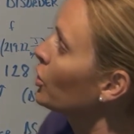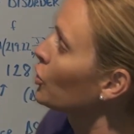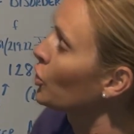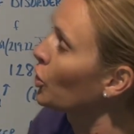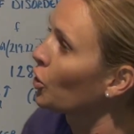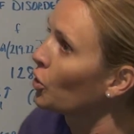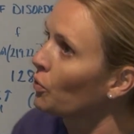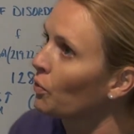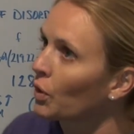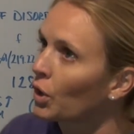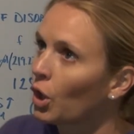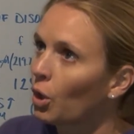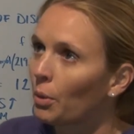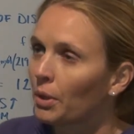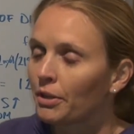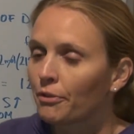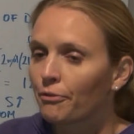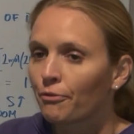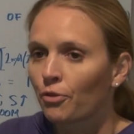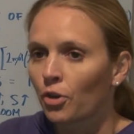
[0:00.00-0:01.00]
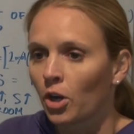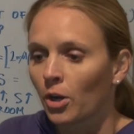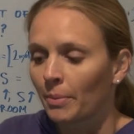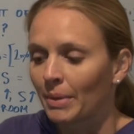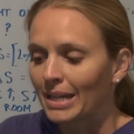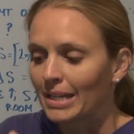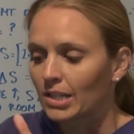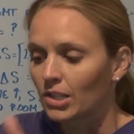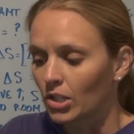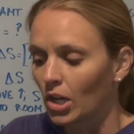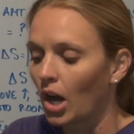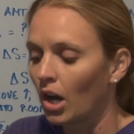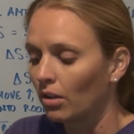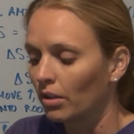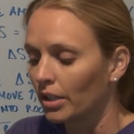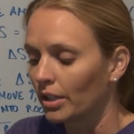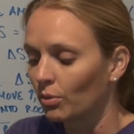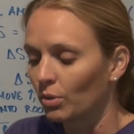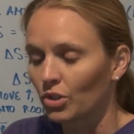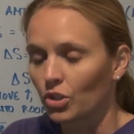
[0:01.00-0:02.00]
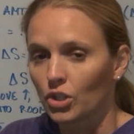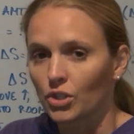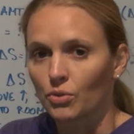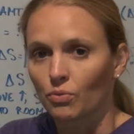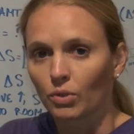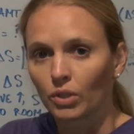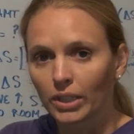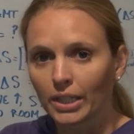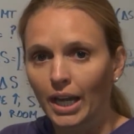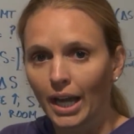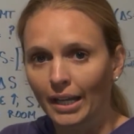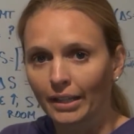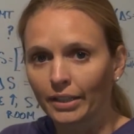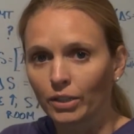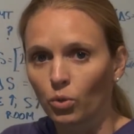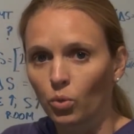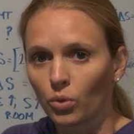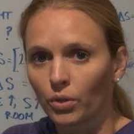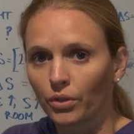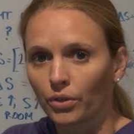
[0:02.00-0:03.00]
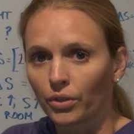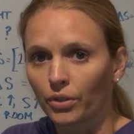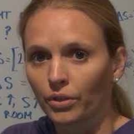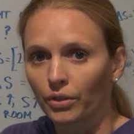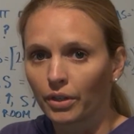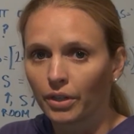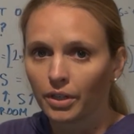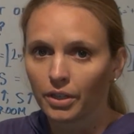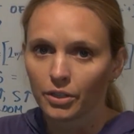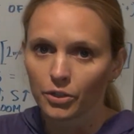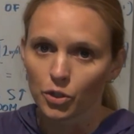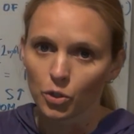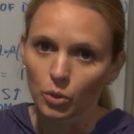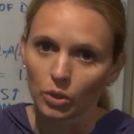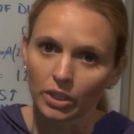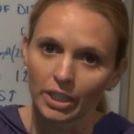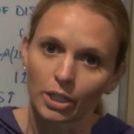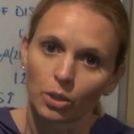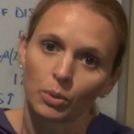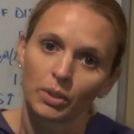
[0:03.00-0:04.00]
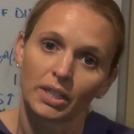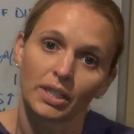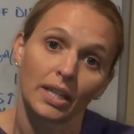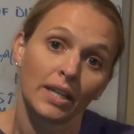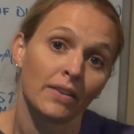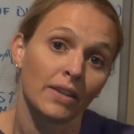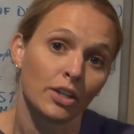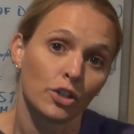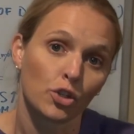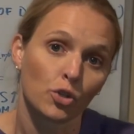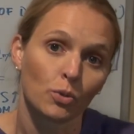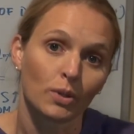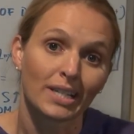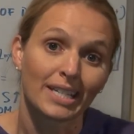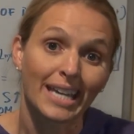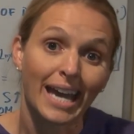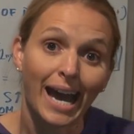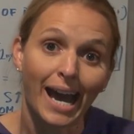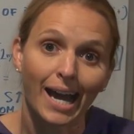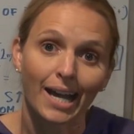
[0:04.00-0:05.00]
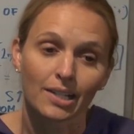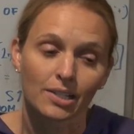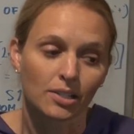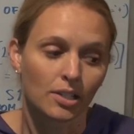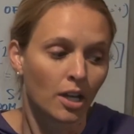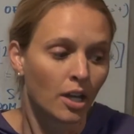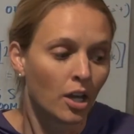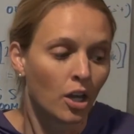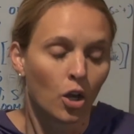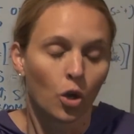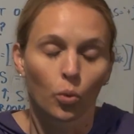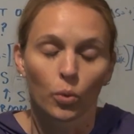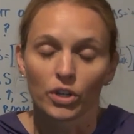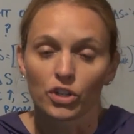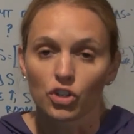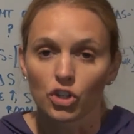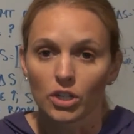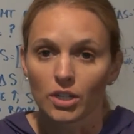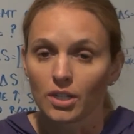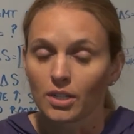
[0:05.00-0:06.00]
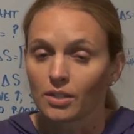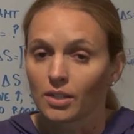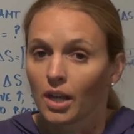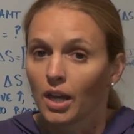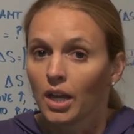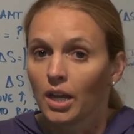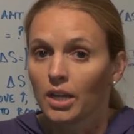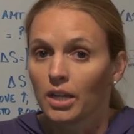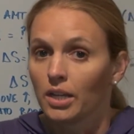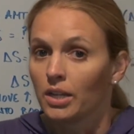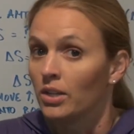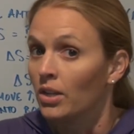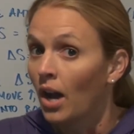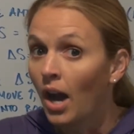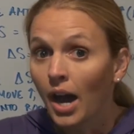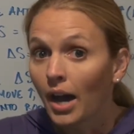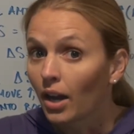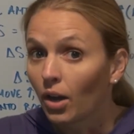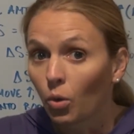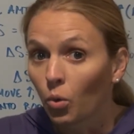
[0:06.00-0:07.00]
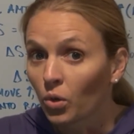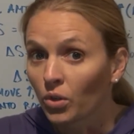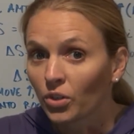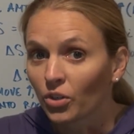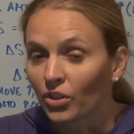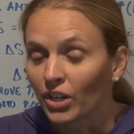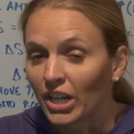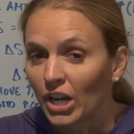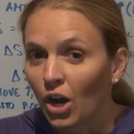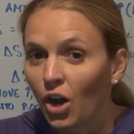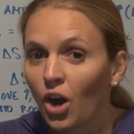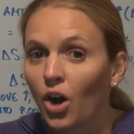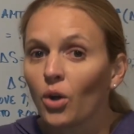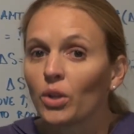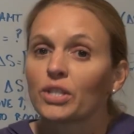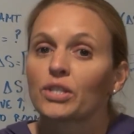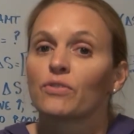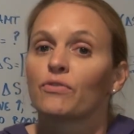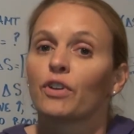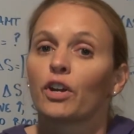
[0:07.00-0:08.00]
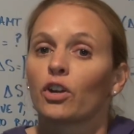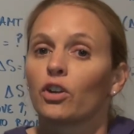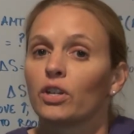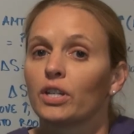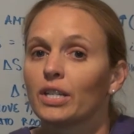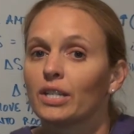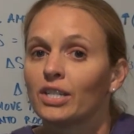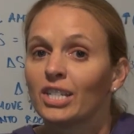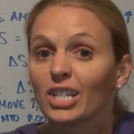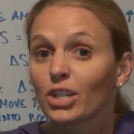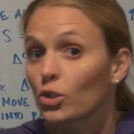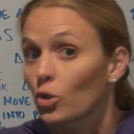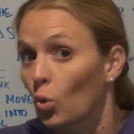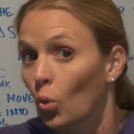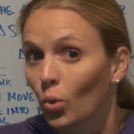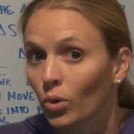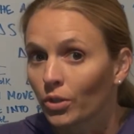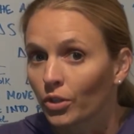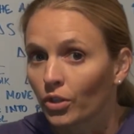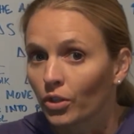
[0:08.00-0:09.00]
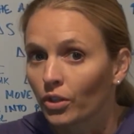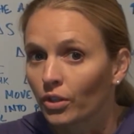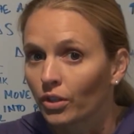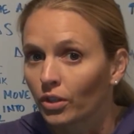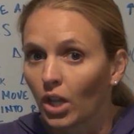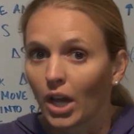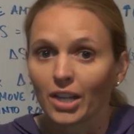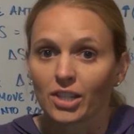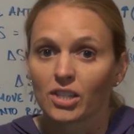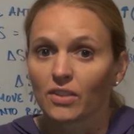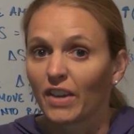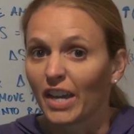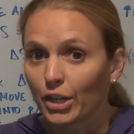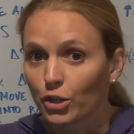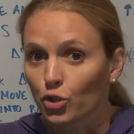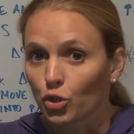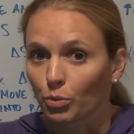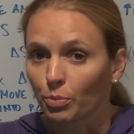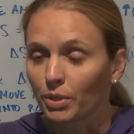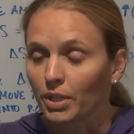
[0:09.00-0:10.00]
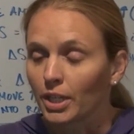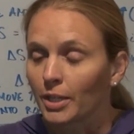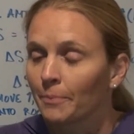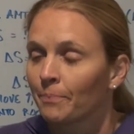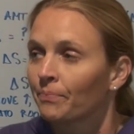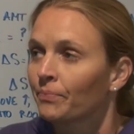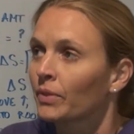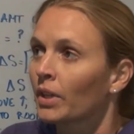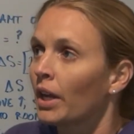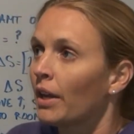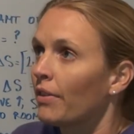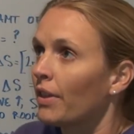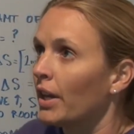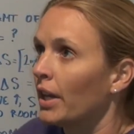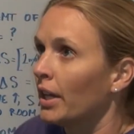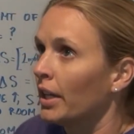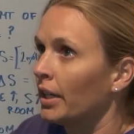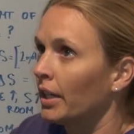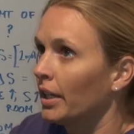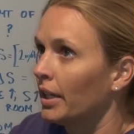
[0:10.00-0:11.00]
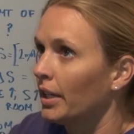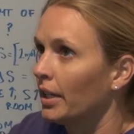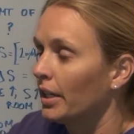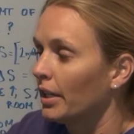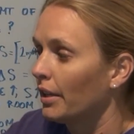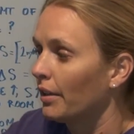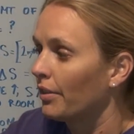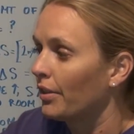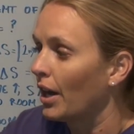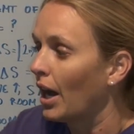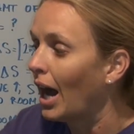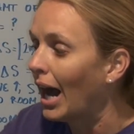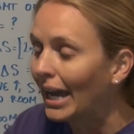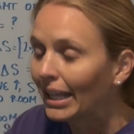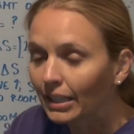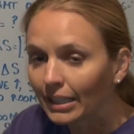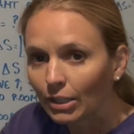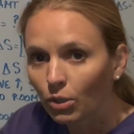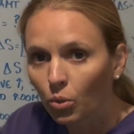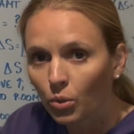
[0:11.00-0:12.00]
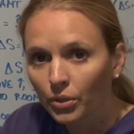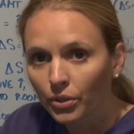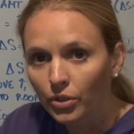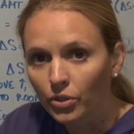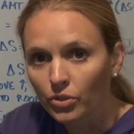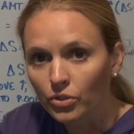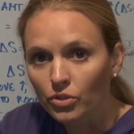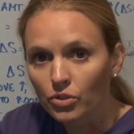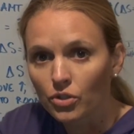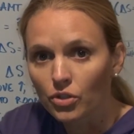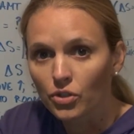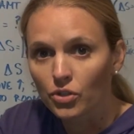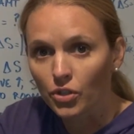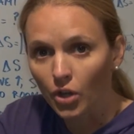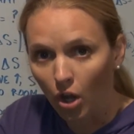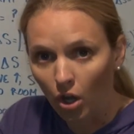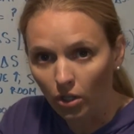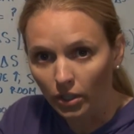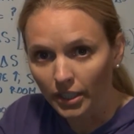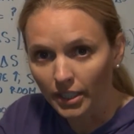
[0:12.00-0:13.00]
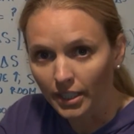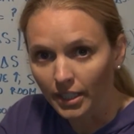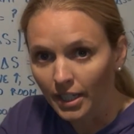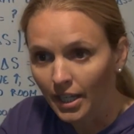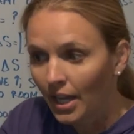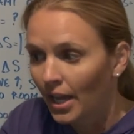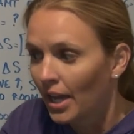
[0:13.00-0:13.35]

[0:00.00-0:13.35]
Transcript: so if we're going from a solid, which is really highly ordered, to a liquid and then to a gas, which is not ordered at all, it's very disordered, lots of entropy, then the highly ordered solid